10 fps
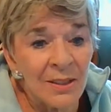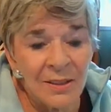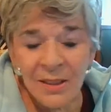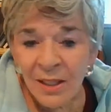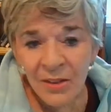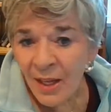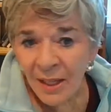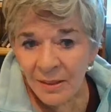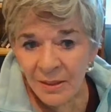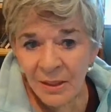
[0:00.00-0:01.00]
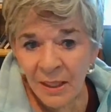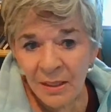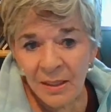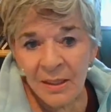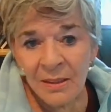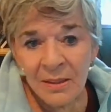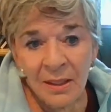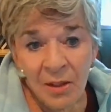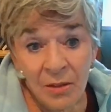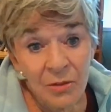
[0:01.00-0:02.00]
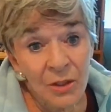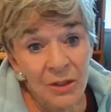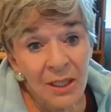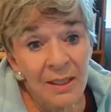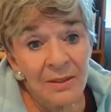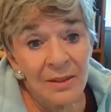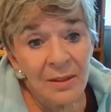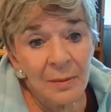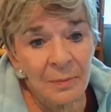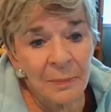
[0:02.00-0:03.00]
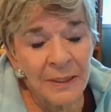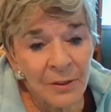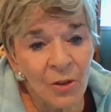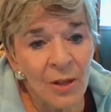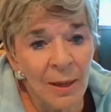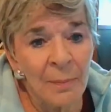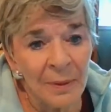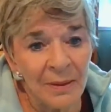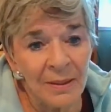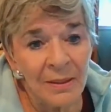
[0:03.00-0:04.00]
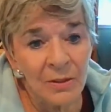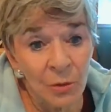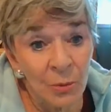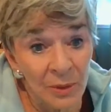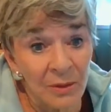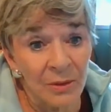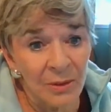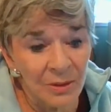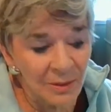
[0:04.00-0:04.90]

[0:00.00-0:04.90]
None of that you get in psychology class, but it all happened and it's all real.